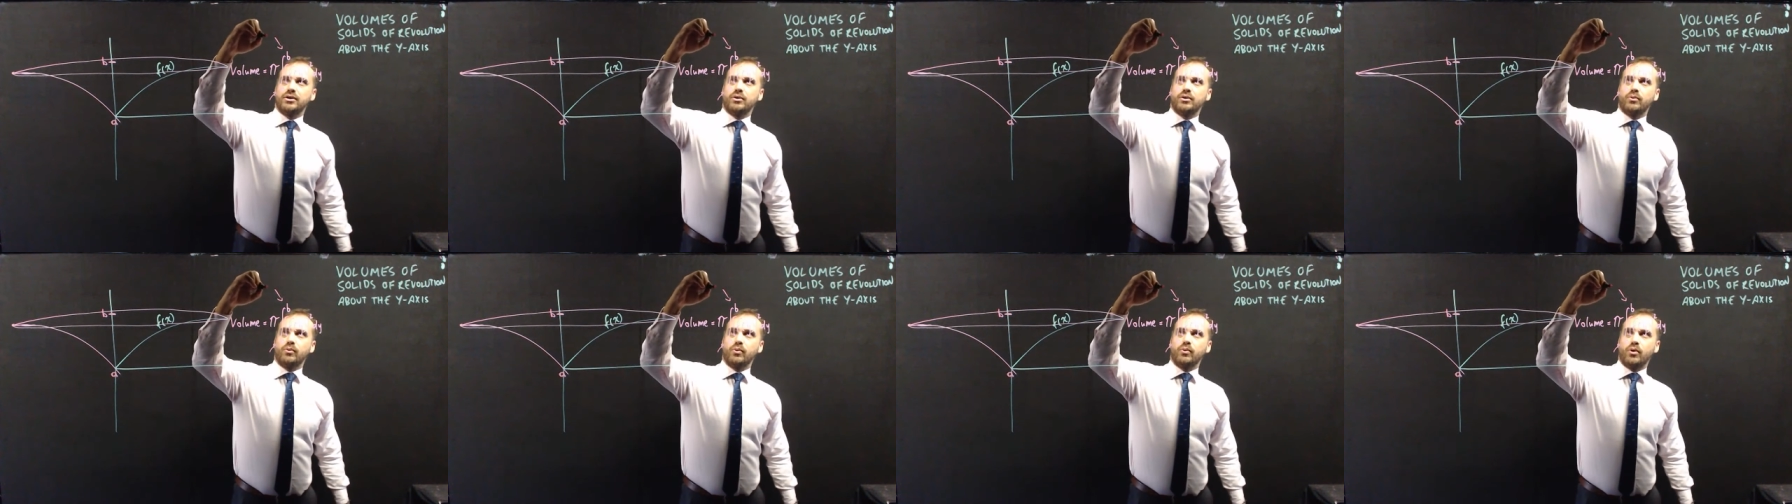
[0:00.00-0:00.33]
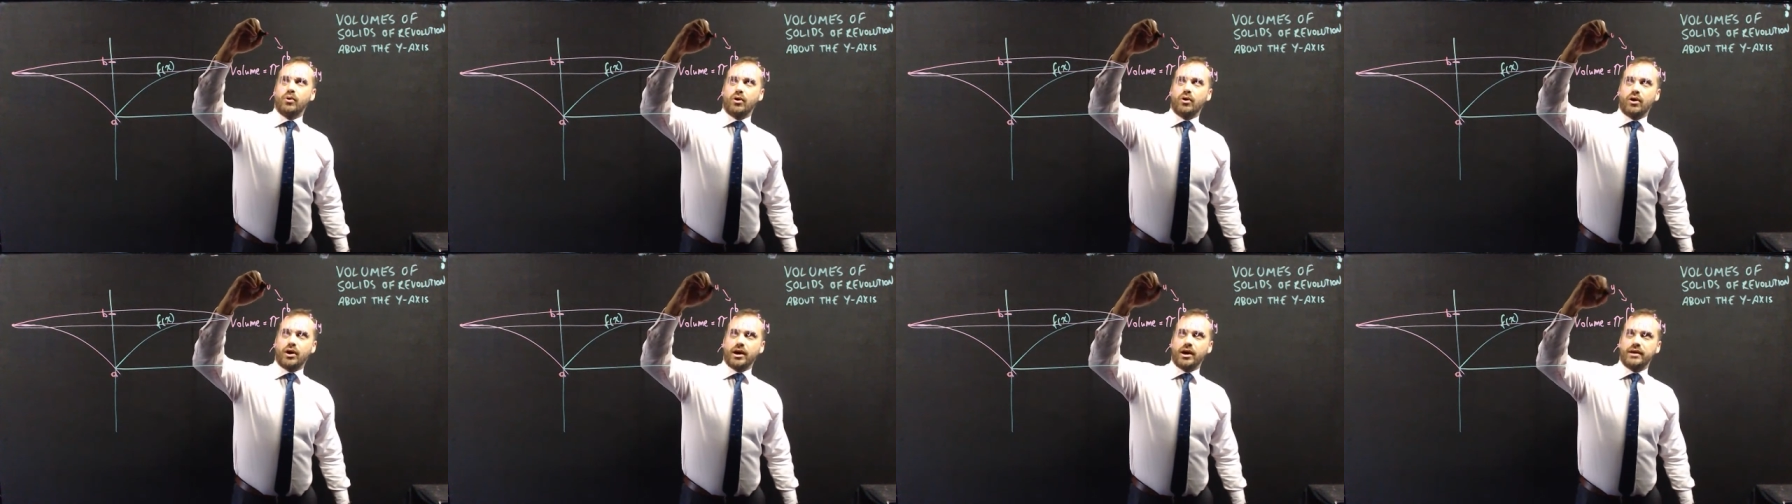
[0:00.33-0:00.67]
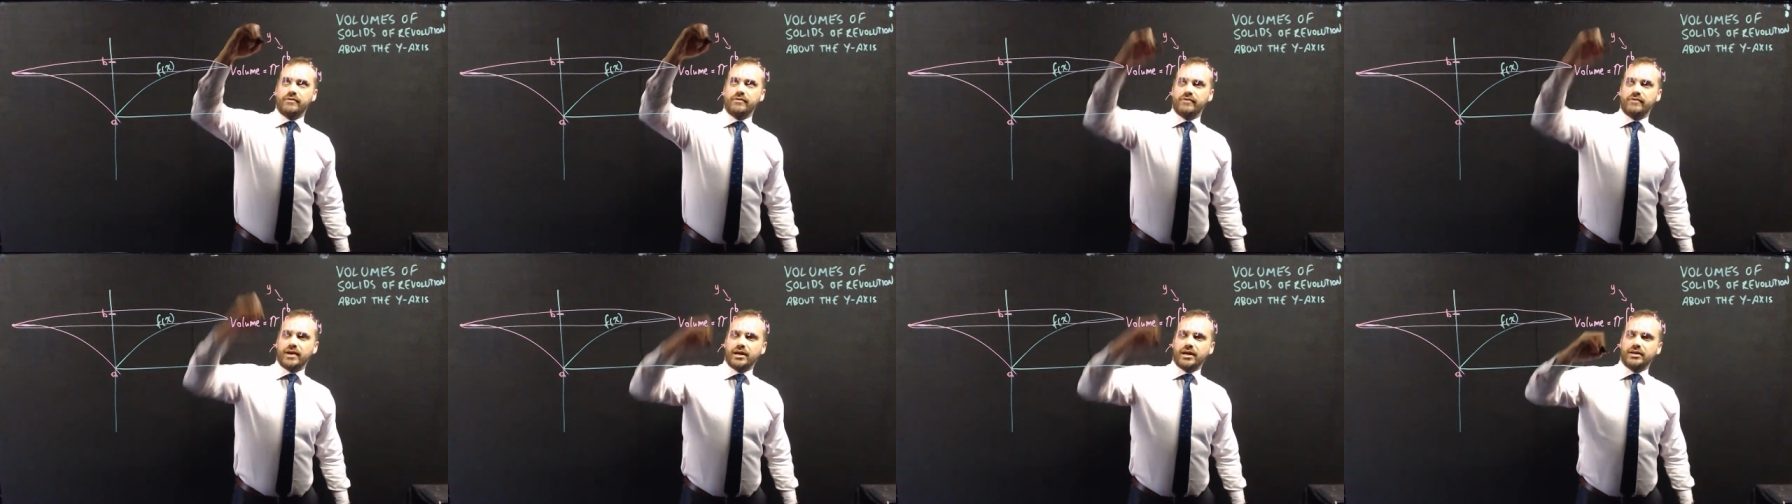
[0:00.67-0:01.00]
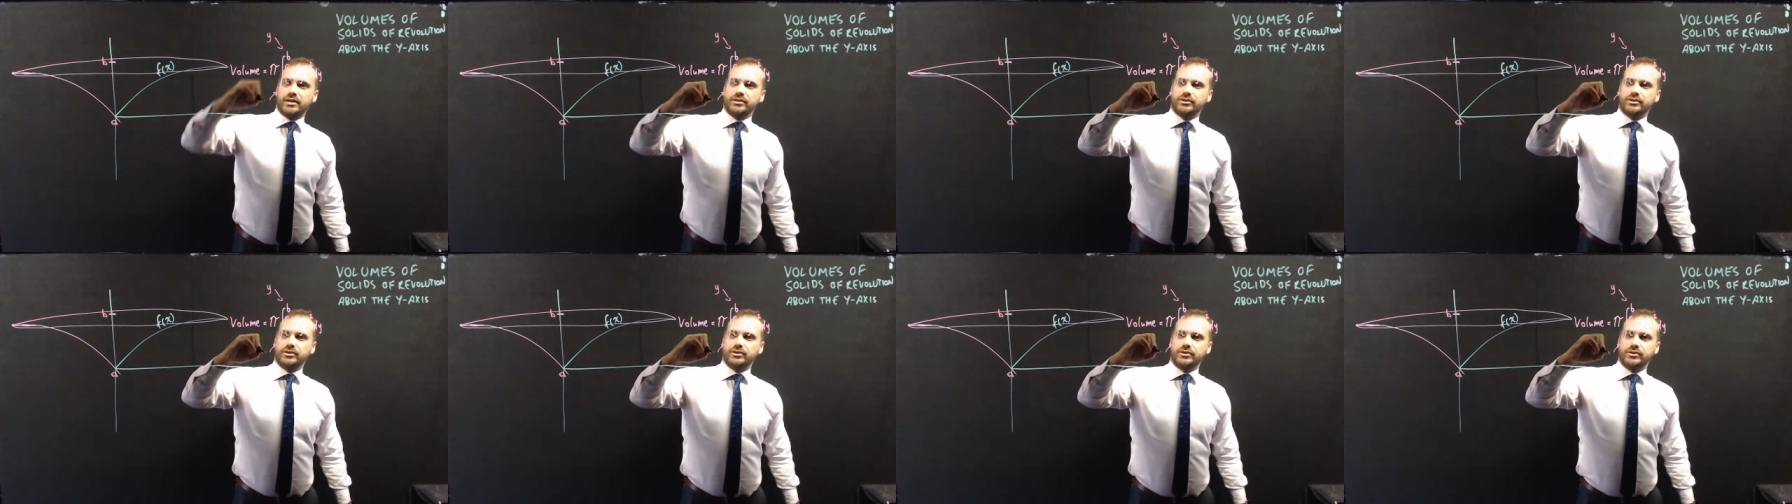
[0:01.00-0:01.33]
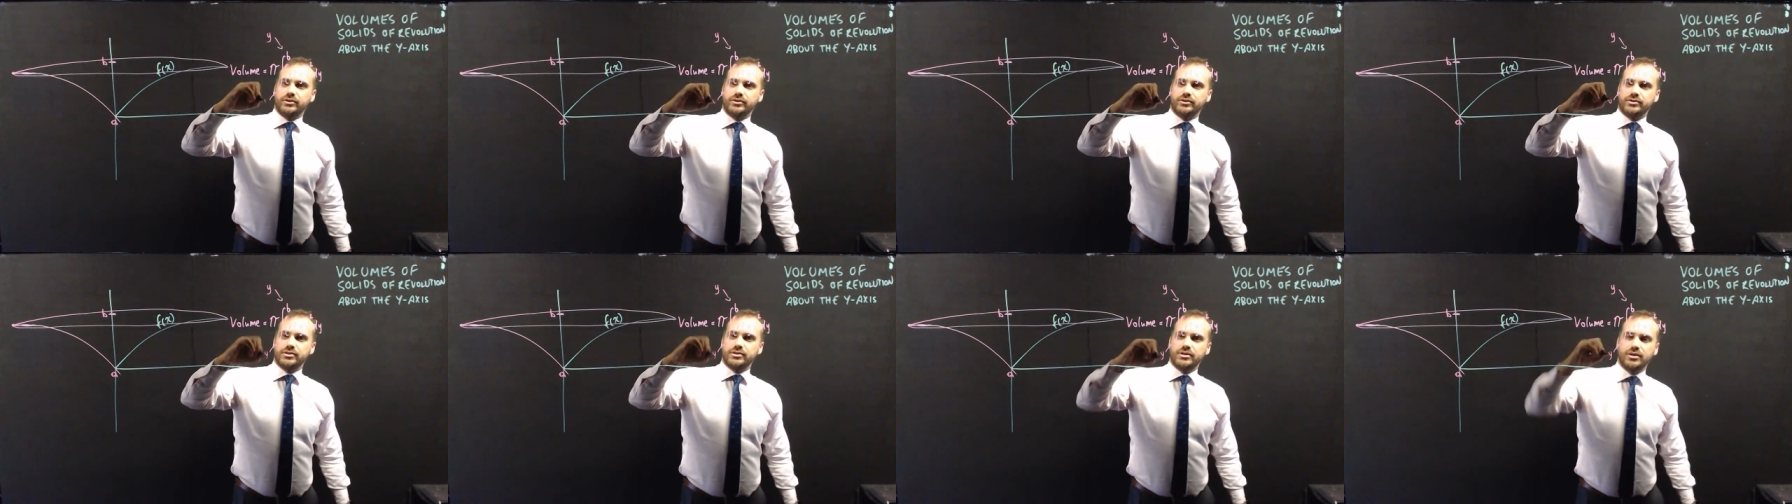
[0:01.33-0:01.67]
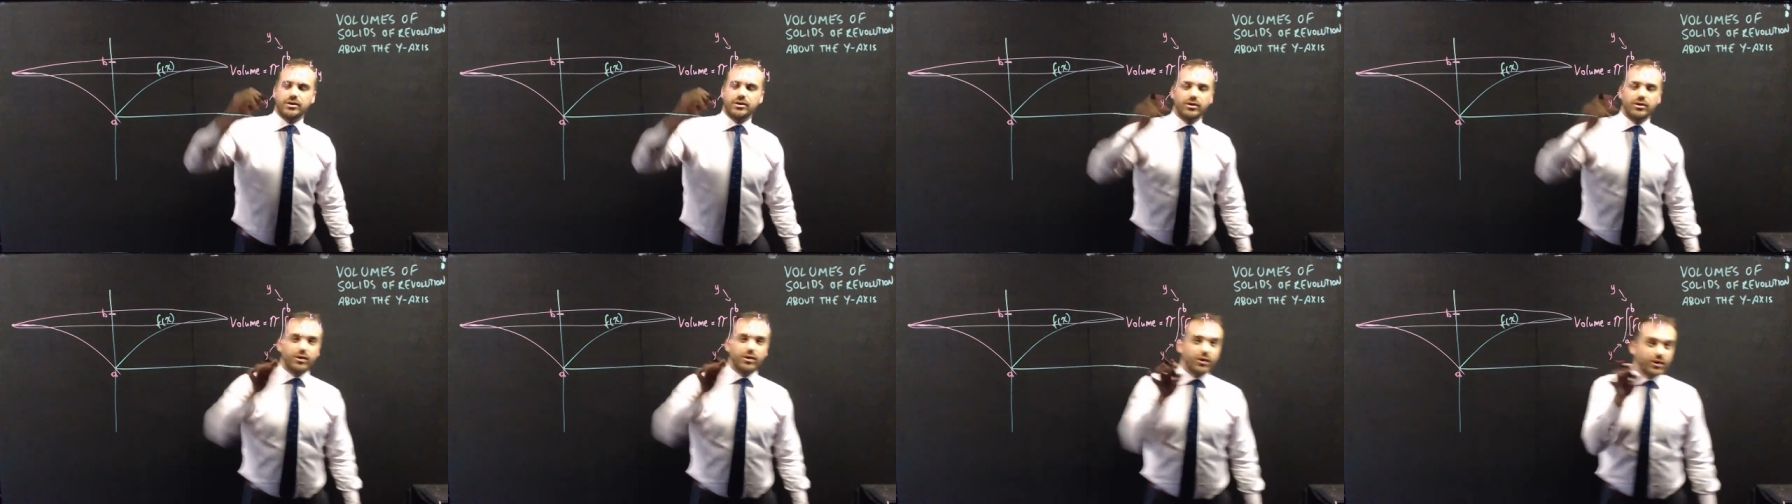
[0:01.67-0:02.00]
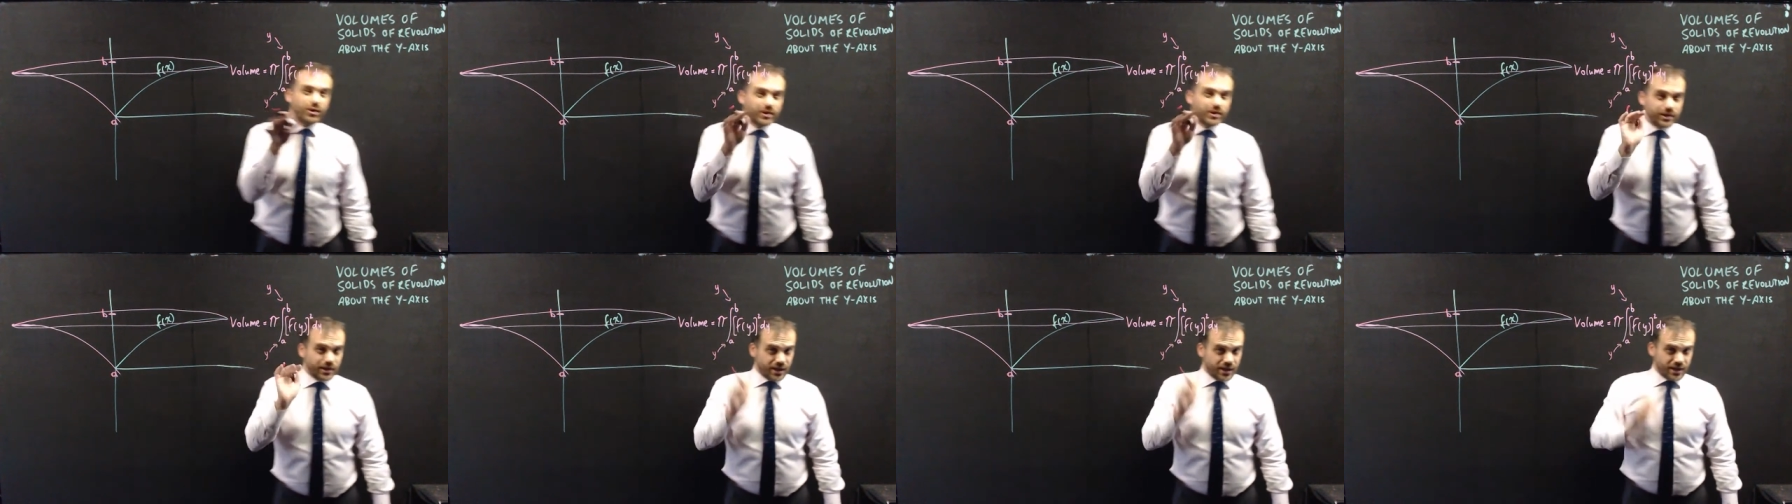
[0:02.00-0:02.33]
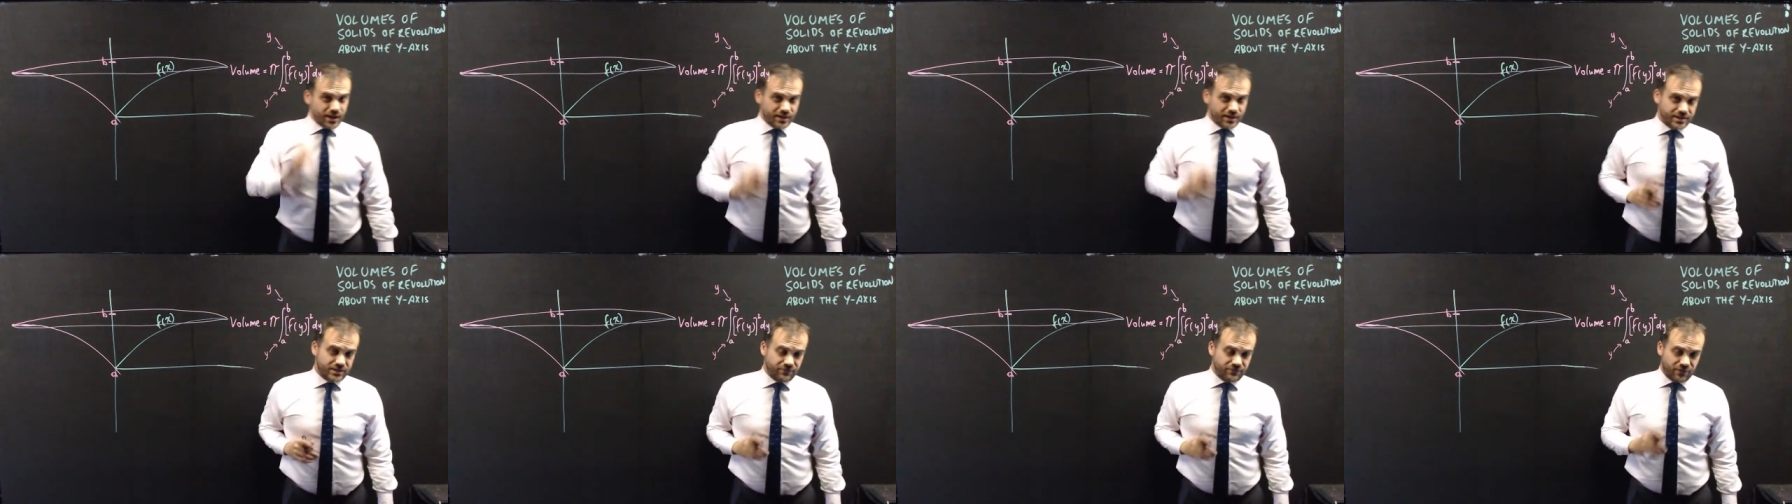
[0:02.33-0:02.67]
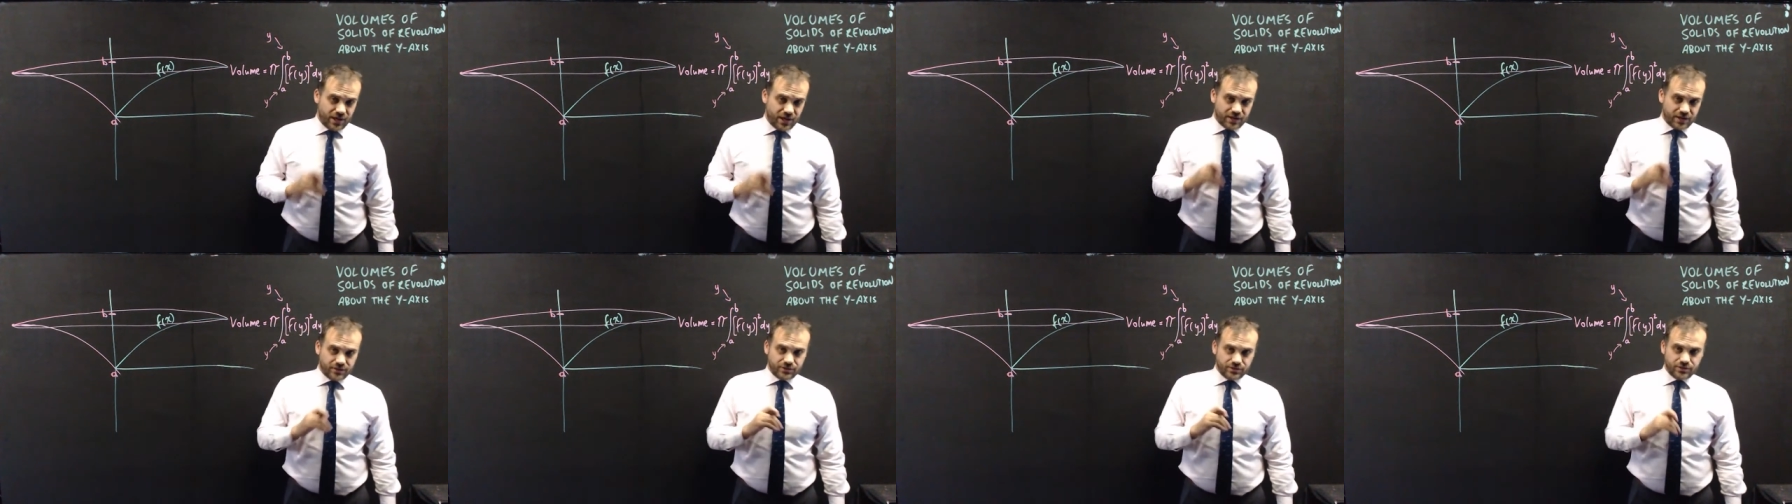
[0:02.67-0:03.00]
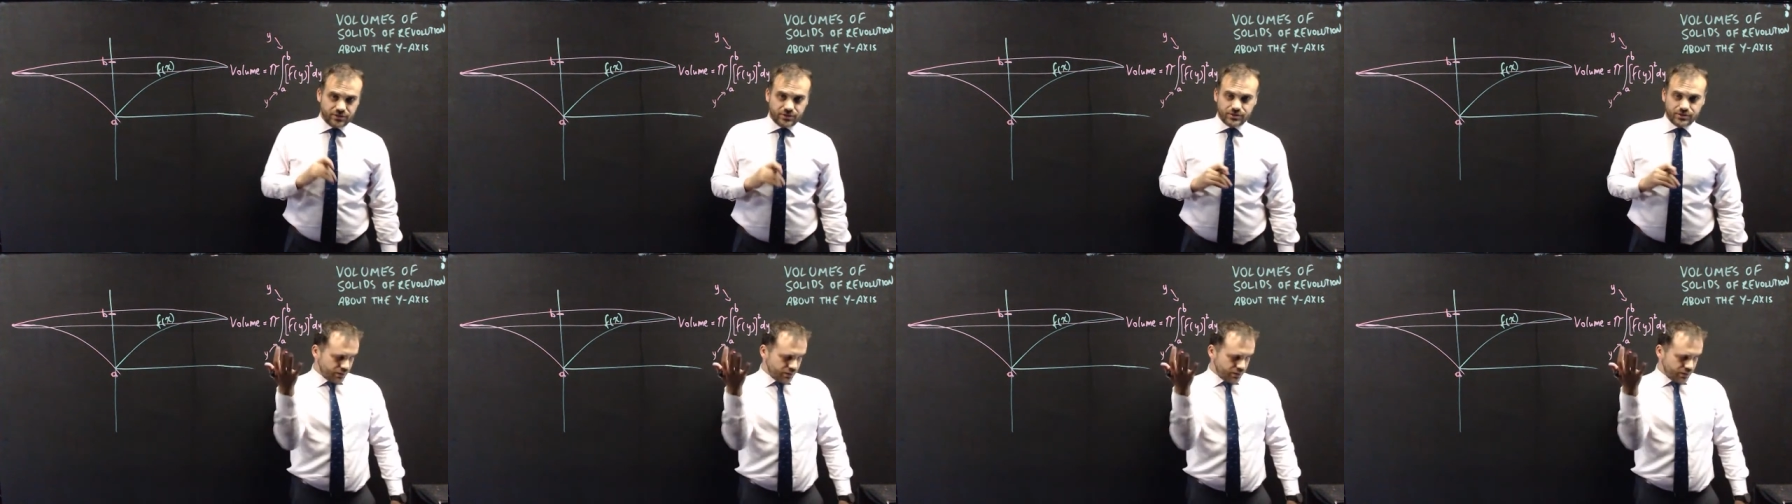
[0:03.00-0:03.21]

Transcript: y values, not x values.